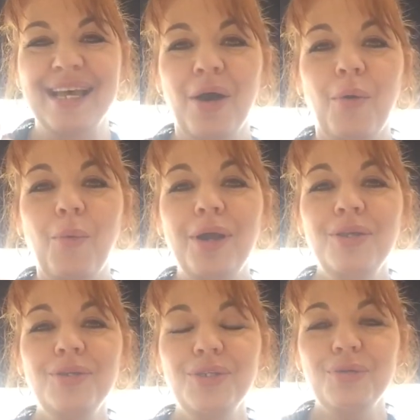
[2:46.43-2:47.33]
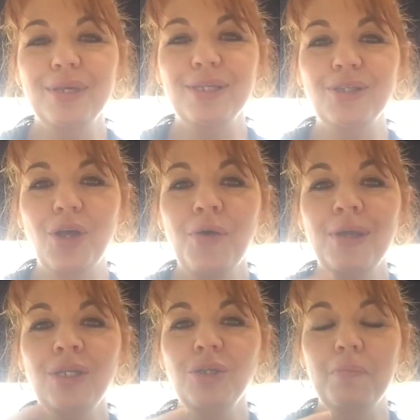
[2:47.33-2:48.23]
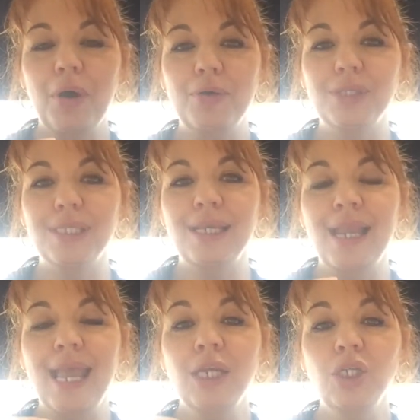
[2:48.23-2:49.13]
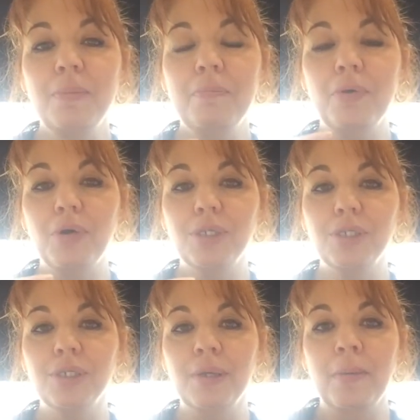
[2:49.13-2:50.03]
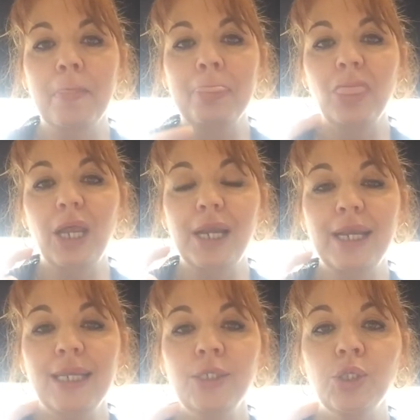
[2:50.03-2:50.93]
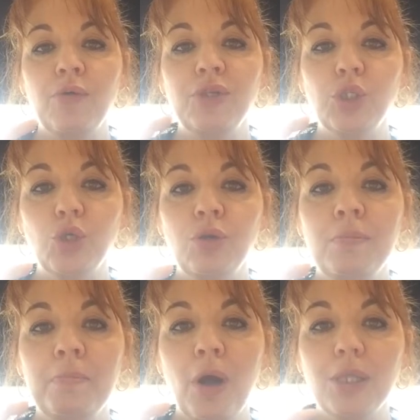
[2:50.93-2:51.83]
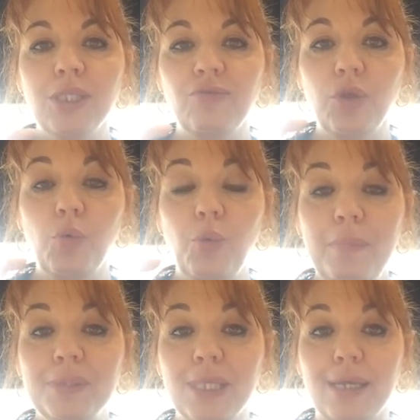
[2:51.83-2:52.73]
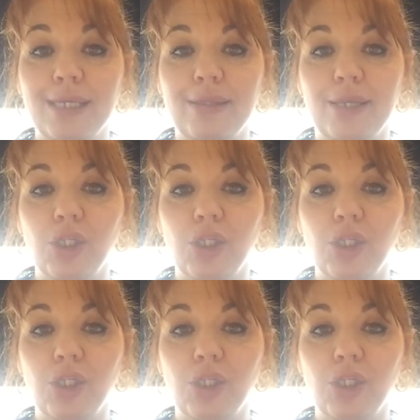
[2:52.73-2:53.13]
What you do is go into posts and actually put the links of certain parts of your website in there.